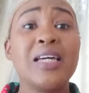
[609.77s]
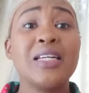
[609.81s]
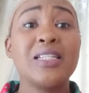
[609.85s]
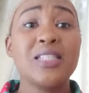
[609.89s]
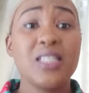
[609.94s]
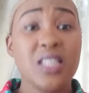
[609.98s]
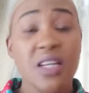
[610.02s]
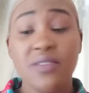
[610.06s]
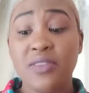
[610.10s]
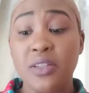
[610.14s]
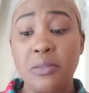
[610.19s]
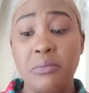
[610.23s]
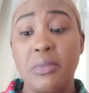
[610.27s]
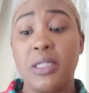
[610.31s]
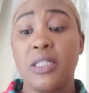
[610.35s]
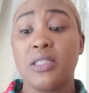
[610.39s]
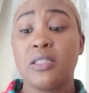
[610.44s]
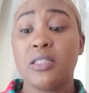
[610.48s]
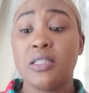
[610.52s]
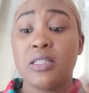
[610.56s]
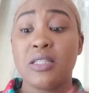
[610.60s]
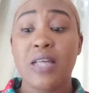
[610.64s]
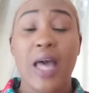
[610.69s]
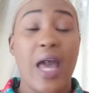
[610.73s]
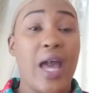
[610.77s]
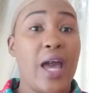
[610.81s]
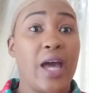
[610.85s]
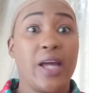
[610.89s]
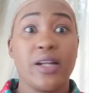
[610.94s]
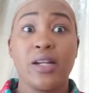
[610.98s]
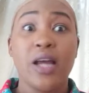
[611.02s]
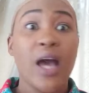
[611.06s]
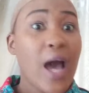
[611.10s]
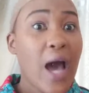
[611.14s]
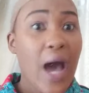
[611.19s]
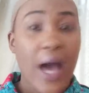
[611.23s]
7 months,
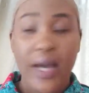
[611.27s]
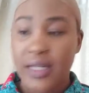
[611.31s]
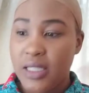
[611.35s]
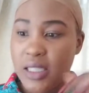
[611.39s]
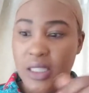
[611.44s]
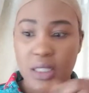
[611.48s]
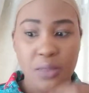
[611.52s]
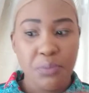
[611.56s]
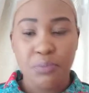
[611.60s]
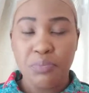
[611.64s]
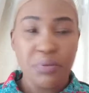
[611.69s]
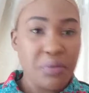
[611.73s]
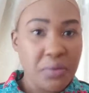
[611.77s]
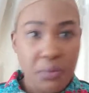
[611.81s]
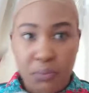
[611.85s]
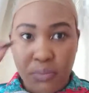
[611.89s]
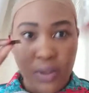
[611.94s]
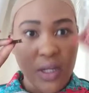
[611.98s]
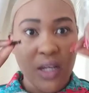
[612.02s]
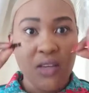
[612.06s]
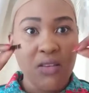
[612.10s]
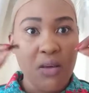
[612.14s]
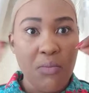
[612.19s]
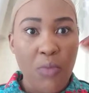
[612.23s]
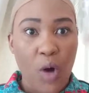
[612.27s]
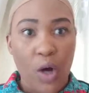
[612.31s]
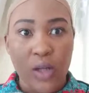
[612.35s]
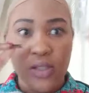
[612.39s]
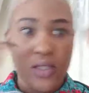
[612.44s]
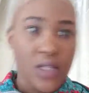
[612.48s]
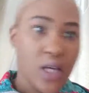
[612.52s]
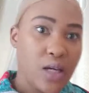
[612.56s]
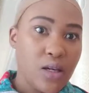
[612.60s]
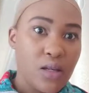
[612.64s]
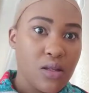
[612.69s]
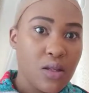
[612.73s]
and I keep putting them on,
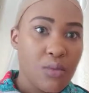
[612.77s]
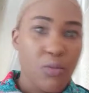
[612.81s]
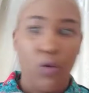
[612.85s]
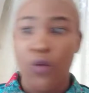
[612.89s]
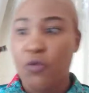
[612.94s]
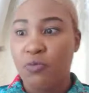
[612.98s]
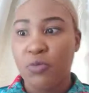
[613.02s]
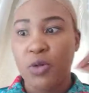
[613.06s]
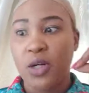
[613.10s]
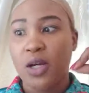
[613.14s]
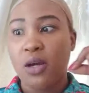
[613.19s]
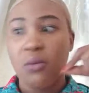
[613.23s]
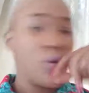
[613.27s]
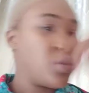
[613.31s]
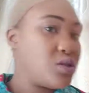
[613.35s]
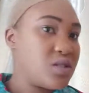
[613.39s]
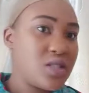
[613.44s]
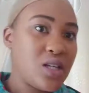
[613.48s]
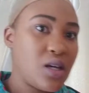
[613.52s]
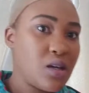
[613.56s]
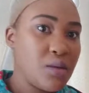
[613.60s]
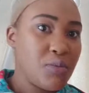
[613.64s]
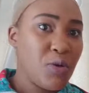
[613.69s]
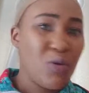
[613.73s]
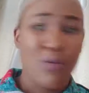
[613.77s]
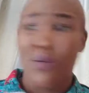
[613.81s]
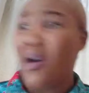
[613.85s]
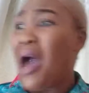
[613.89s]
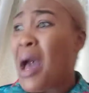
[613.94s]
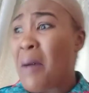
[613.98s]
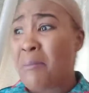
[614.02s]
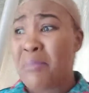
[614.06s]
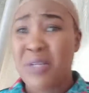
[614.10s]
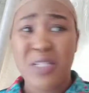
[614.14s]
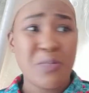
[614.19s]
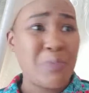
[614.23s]
taking them off, putting them on, taking them off,
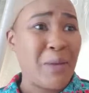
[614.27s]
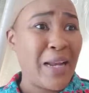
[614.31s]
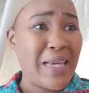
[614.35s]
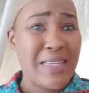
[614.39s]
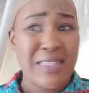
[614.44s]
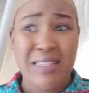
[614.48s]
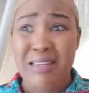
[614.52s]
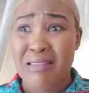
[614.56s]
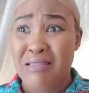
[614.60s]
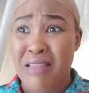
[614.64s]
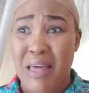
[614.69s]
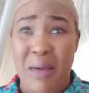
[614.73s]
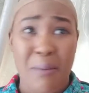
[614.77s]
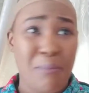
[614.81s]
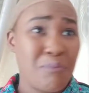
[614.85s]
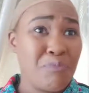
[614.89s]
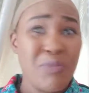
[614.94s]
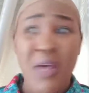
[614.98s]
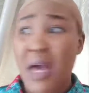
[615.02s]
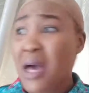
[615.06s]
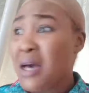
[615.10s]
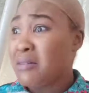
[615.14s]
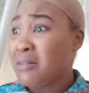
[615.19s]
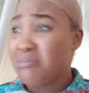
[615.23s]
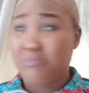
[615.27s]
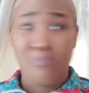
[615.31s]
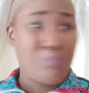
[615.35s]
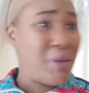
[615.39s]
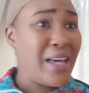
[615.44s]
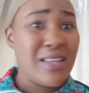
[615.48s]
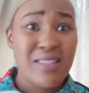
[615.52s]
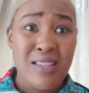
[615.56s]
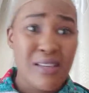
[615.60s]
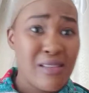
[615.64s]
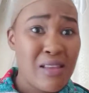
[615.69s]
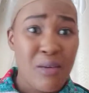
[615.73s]
misplacing them,
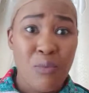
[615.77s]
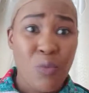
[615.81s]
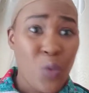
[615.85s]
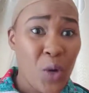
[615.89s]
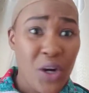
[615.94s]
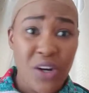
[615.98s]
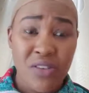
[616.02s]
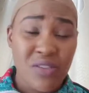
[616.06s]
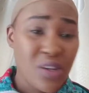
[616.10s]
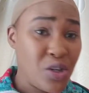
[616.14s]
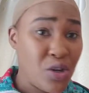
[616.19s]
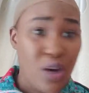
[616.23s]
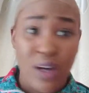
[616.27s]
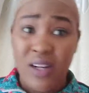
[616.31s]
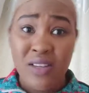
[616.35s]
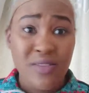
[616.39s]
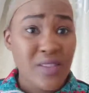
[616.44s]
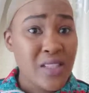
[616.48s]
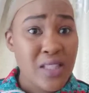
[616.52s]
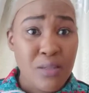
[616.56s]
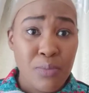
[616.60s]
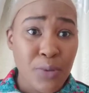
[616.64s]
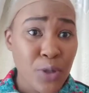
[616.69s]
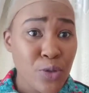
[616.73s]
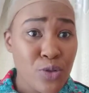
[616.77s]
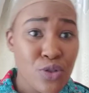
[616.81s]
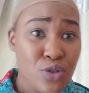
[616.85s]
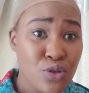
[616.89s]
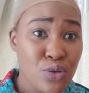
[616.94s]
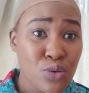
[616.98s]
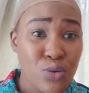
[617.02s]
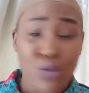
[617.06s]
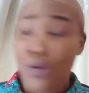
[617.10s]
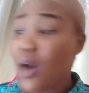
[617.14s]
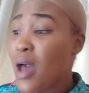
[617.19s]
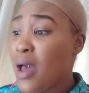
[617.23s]
placing them where they're not even supposed
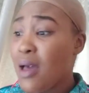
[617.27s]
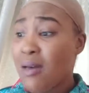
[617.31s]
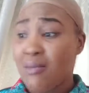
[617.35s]
to.